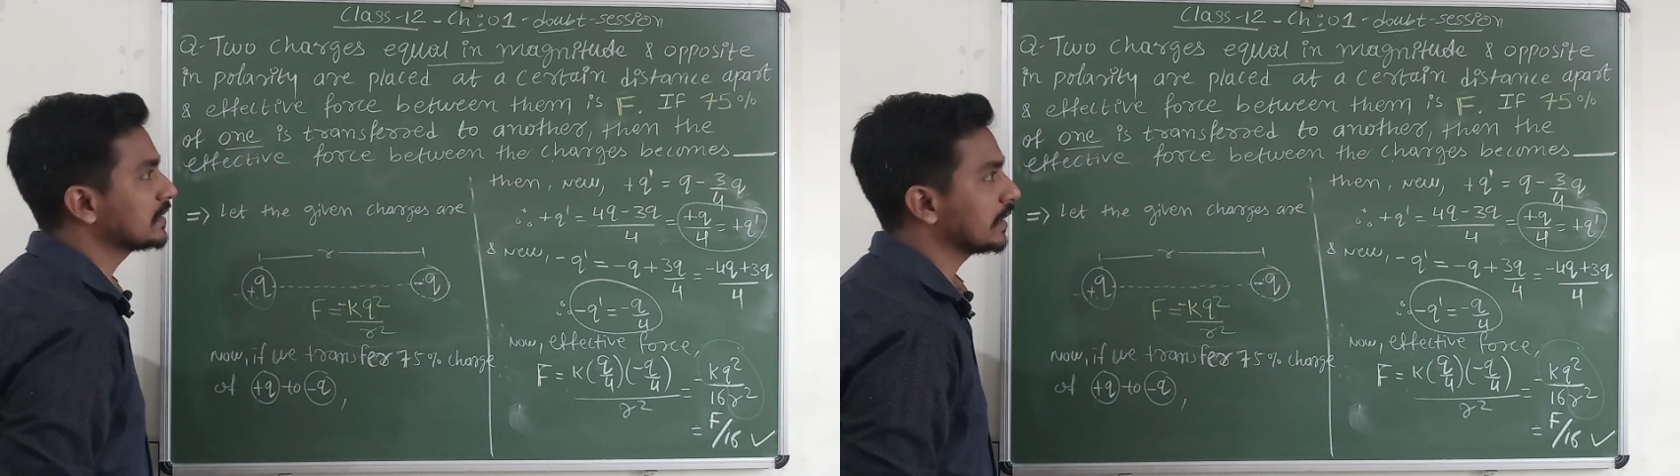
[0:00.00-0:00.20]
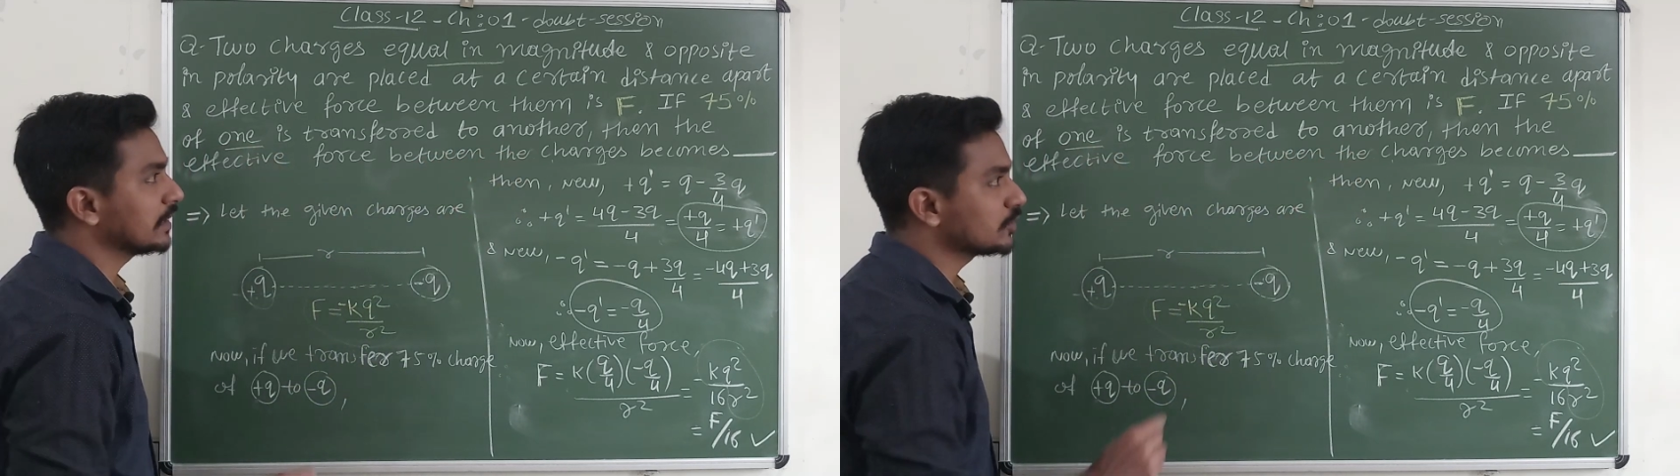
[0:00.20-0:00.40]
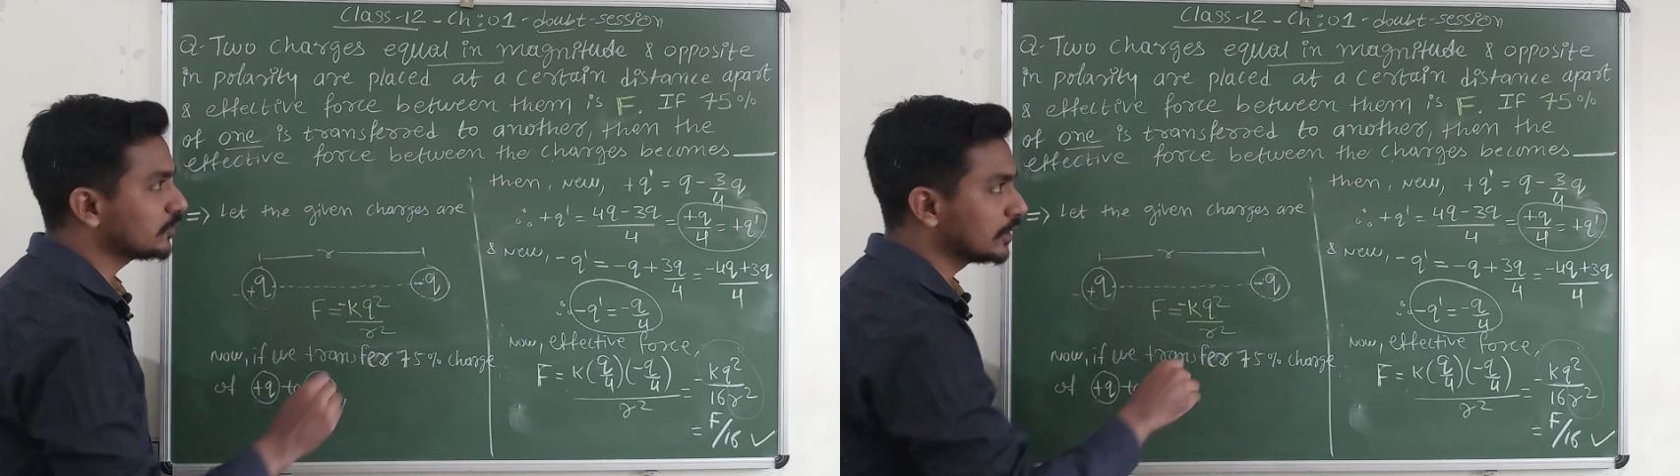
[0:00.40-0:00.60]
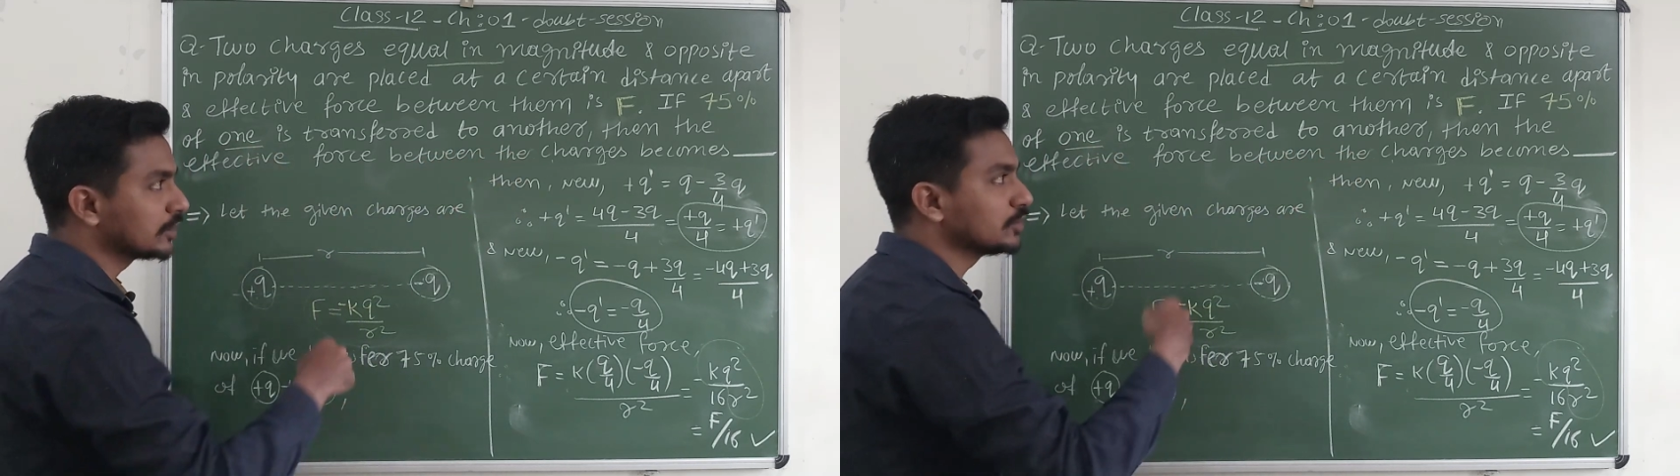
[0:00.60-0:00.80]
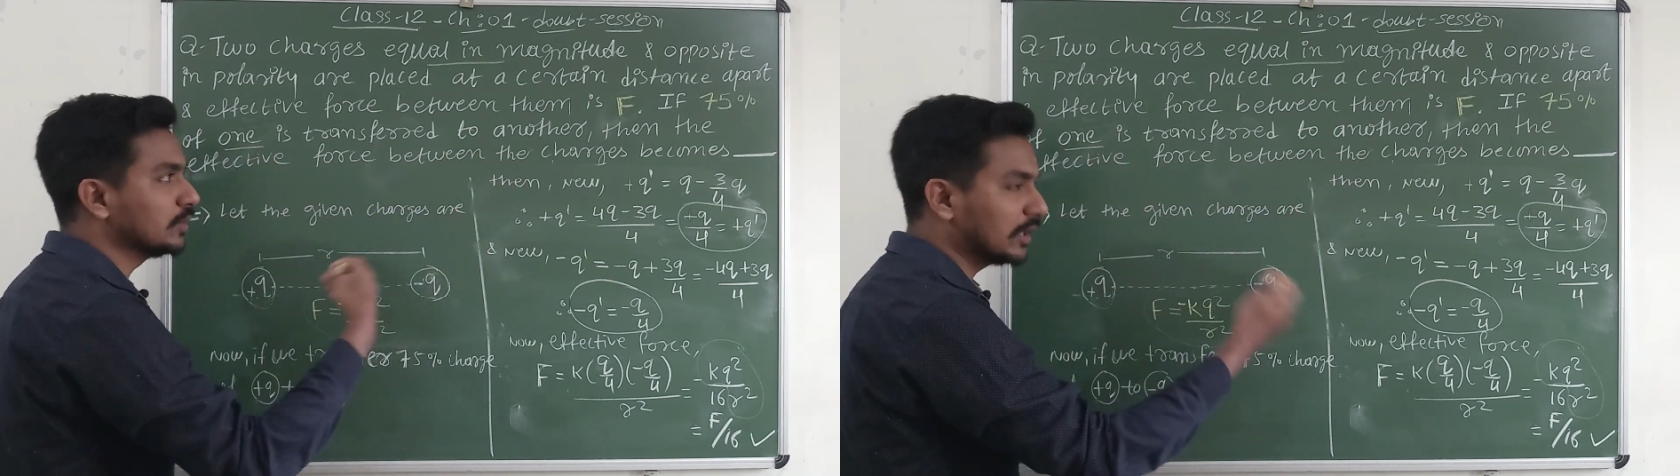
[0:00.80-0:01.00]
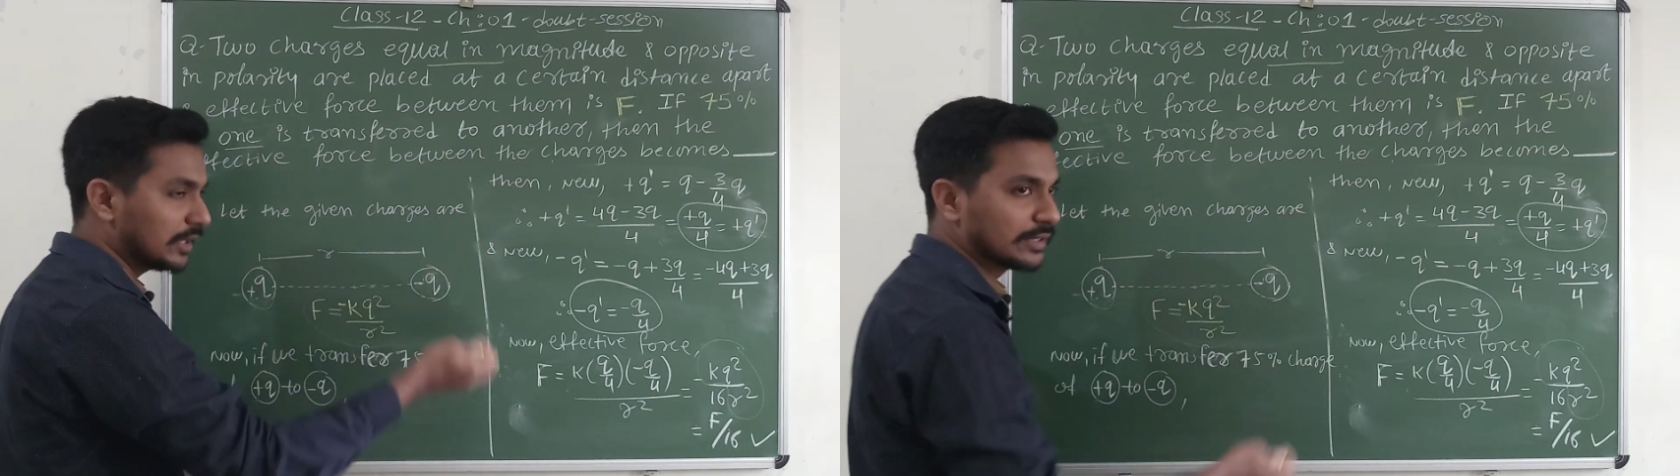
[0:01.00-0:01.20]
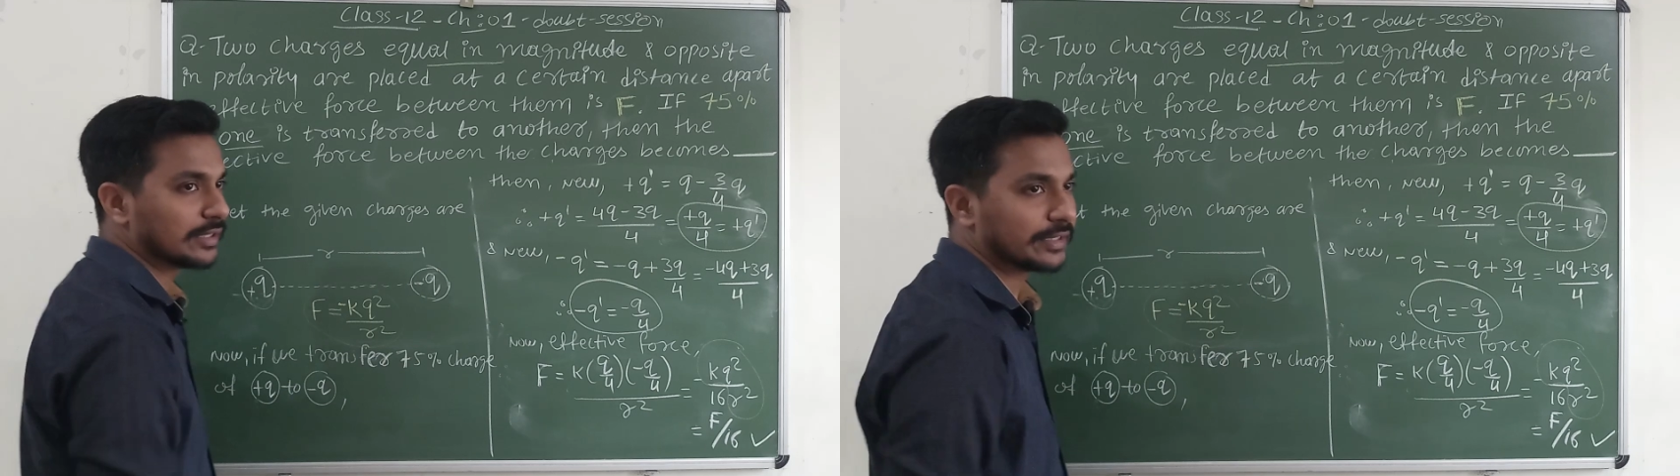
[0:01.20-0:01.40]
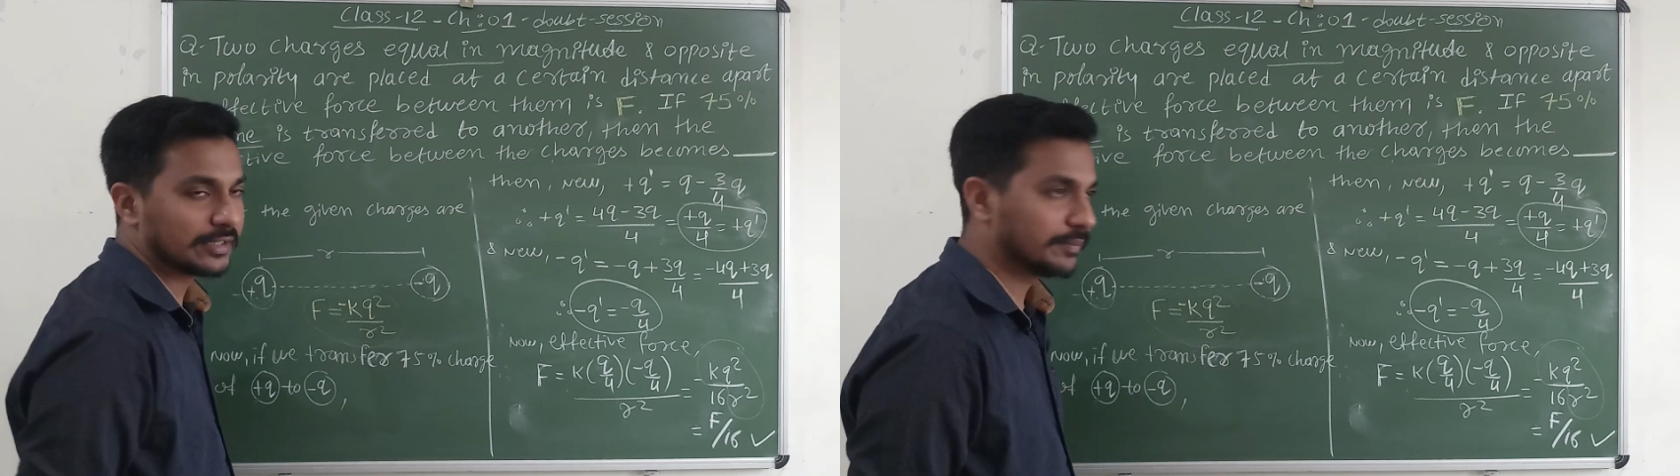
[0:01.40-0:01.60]
transferred to
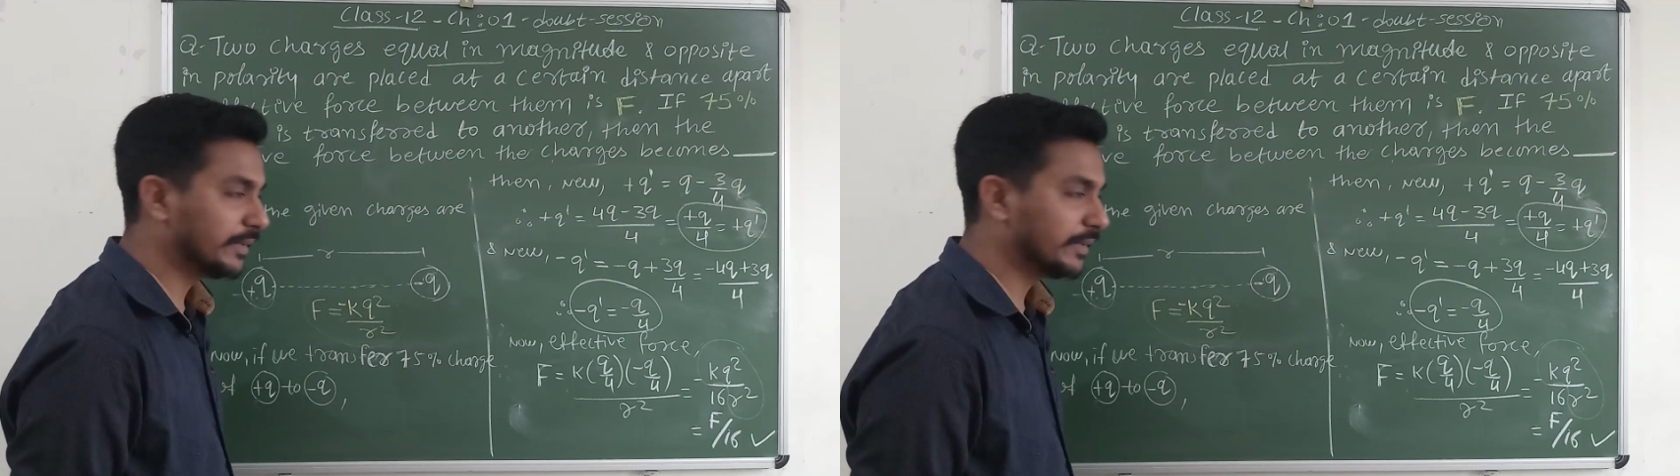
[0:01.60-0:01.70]
another, it